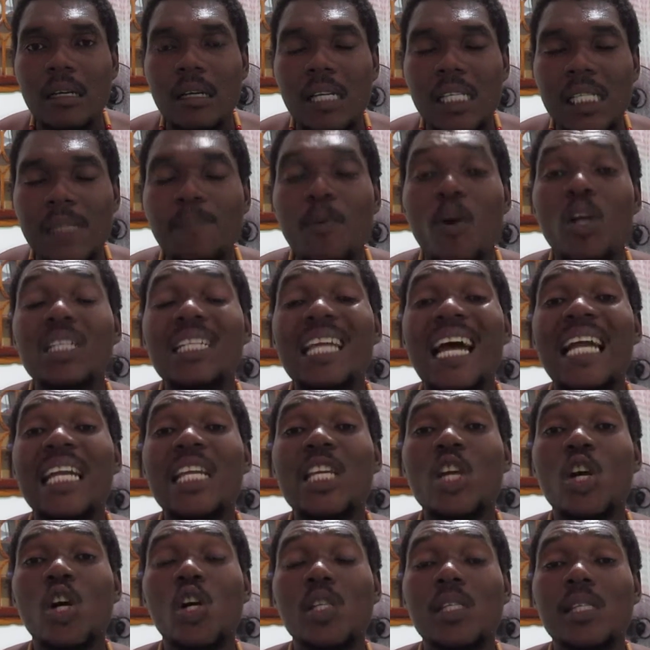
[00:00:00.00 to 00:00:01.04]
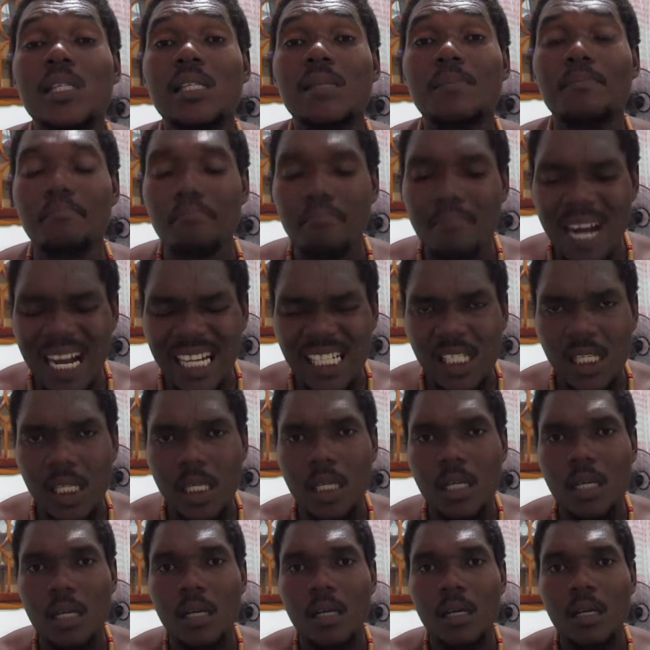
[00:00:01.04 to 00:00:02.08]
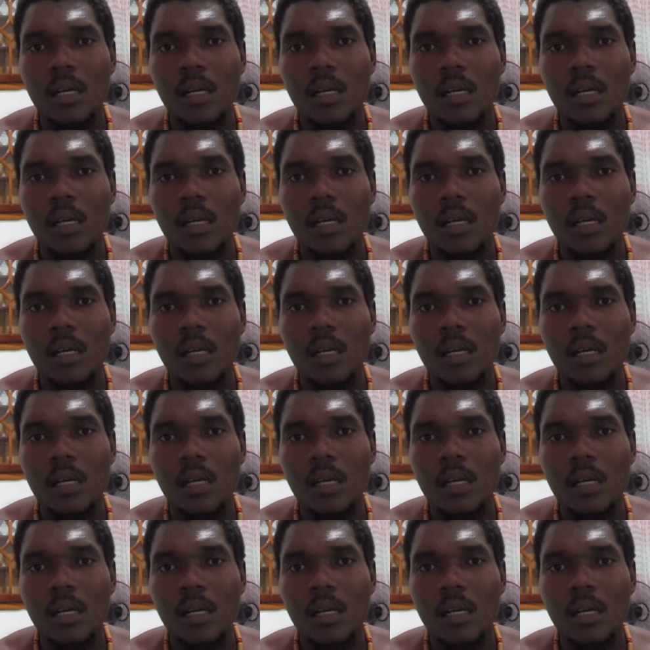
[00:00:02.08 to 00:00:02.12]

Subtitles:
spontaneous, magic,